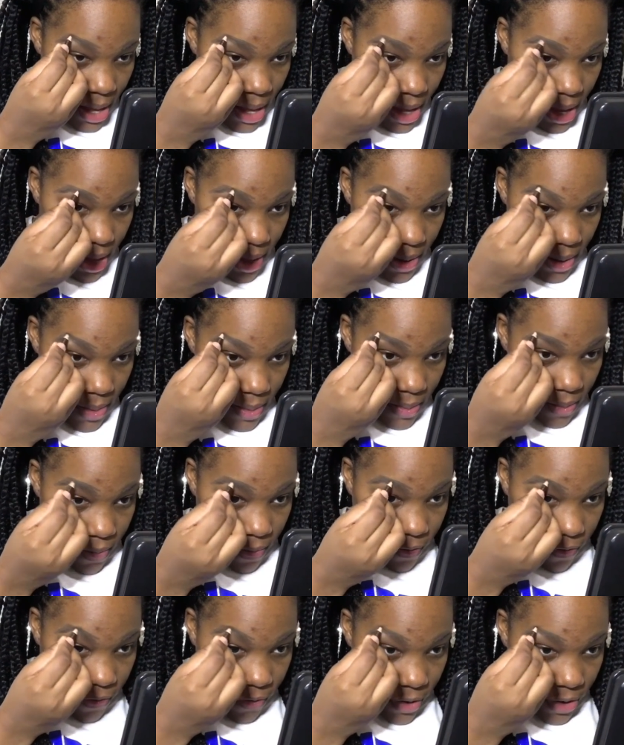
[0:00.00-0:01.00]
And
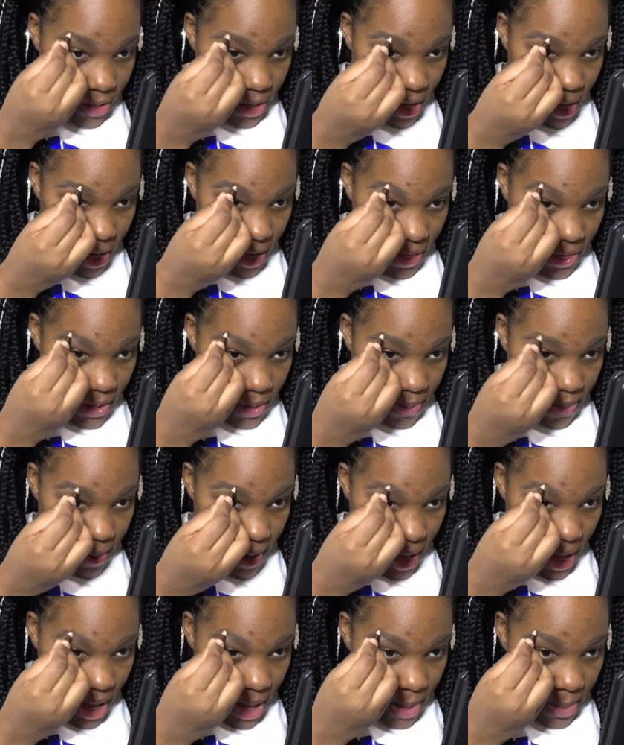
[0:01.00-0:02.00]
for the other
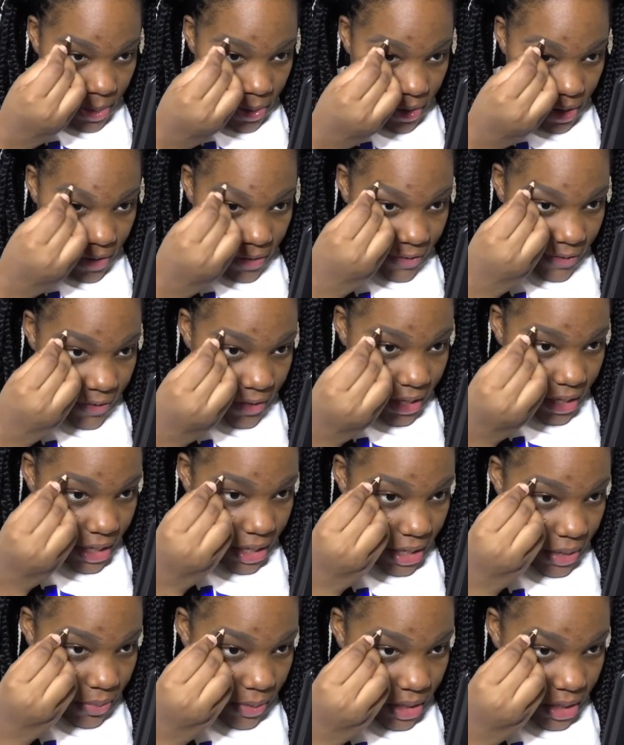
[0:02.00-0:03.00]
brow, I'm going to fill it
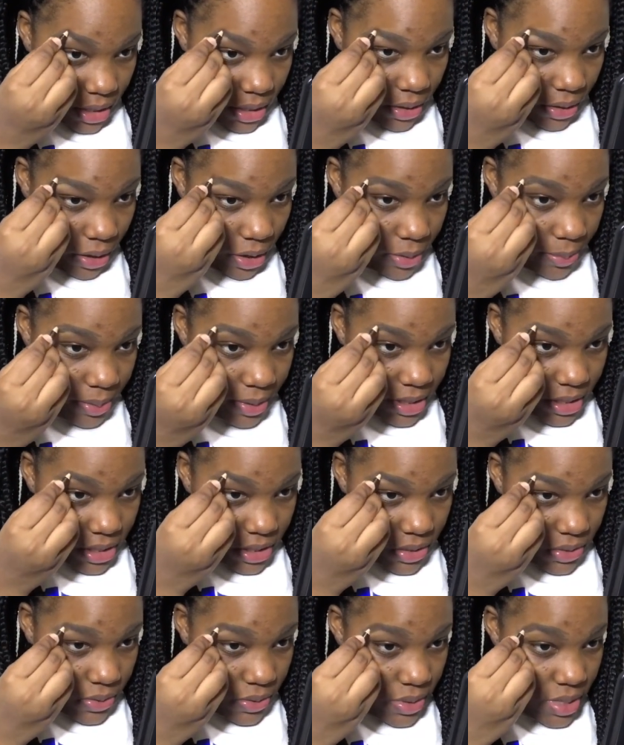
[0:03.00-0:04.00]
in with the dark
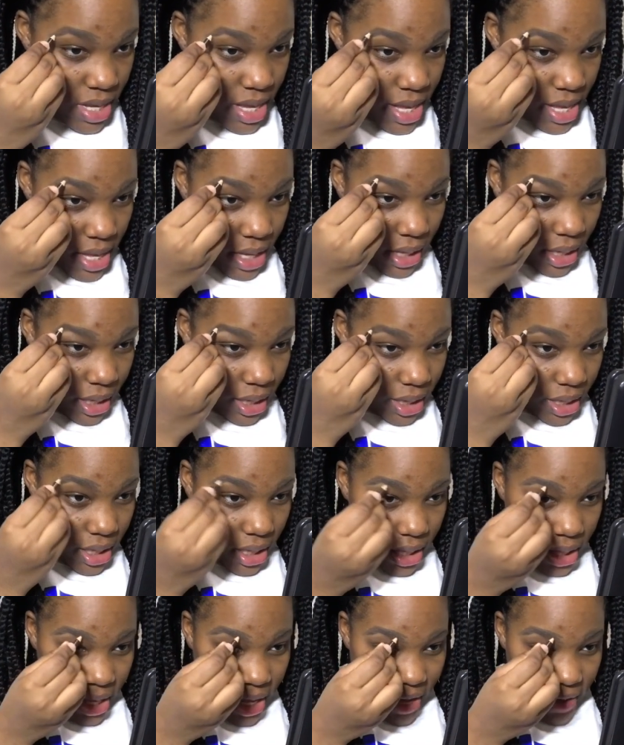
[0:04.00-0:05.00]
pencil, and
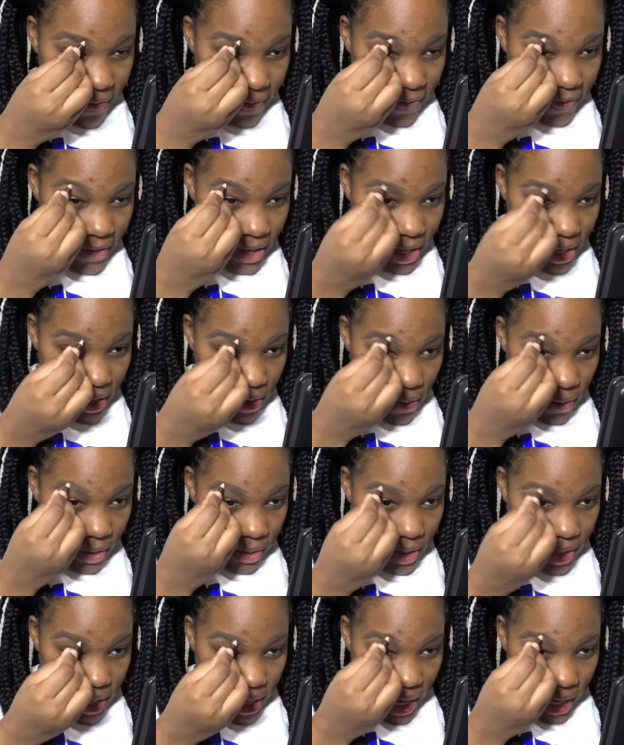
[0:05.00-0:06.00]
then like fill in all
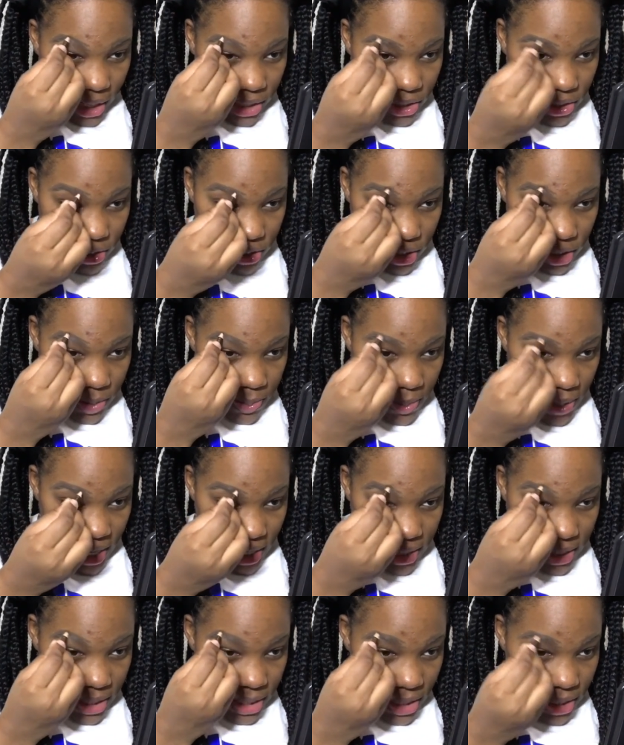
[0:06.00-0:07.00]
the extra
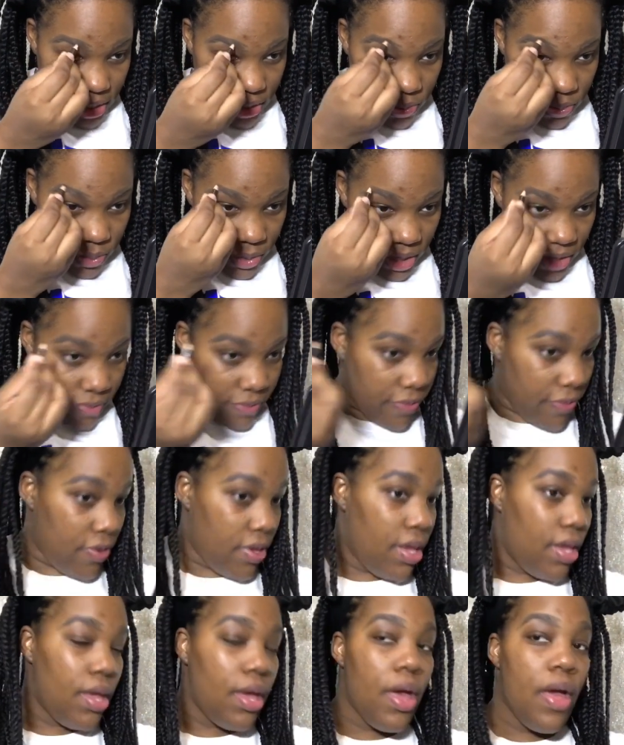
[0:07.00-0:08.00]
spaces with
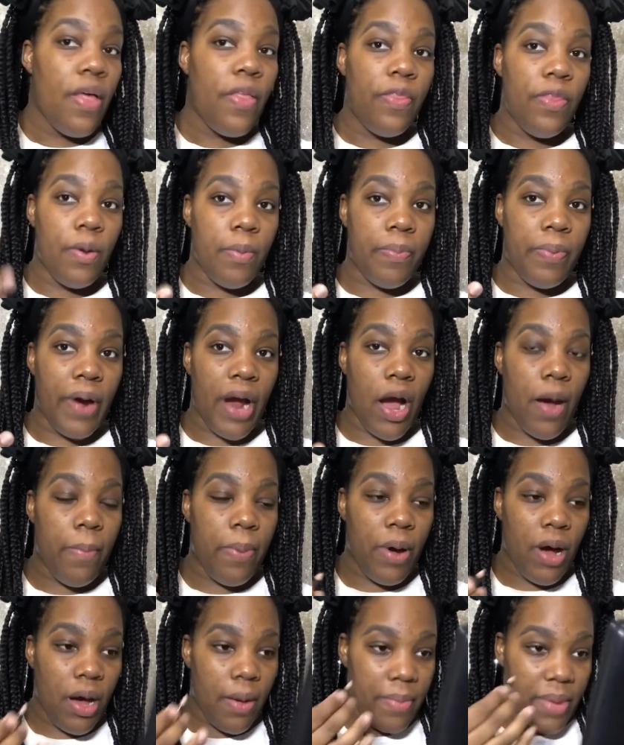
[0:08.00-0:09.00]
the brow
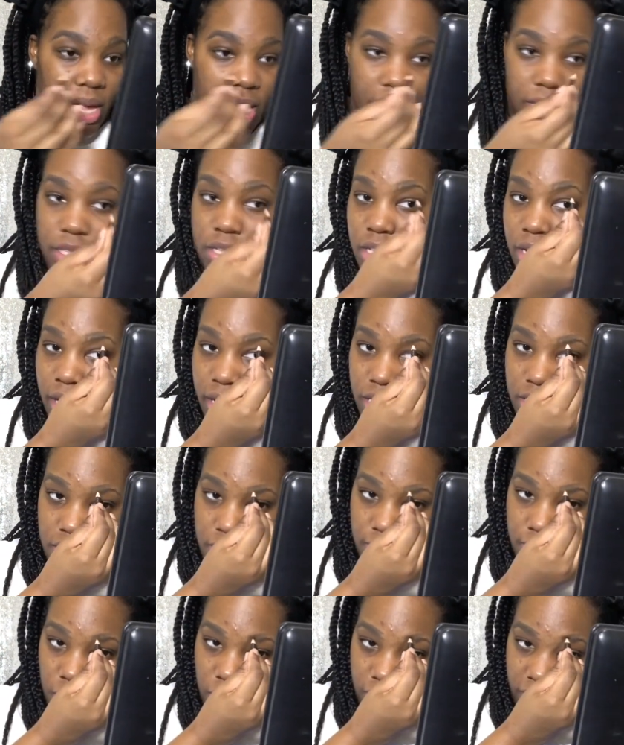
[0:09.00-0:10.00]
pomade to like
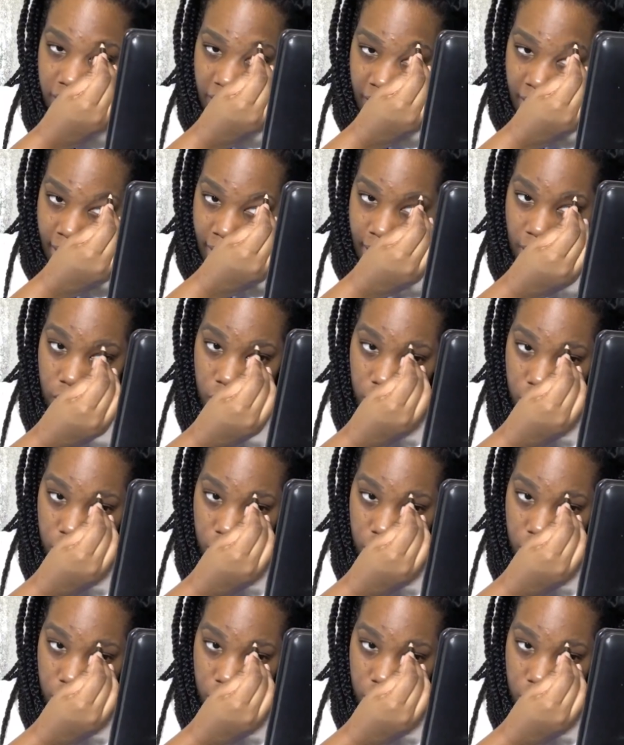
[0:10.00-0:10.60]
smooth it out.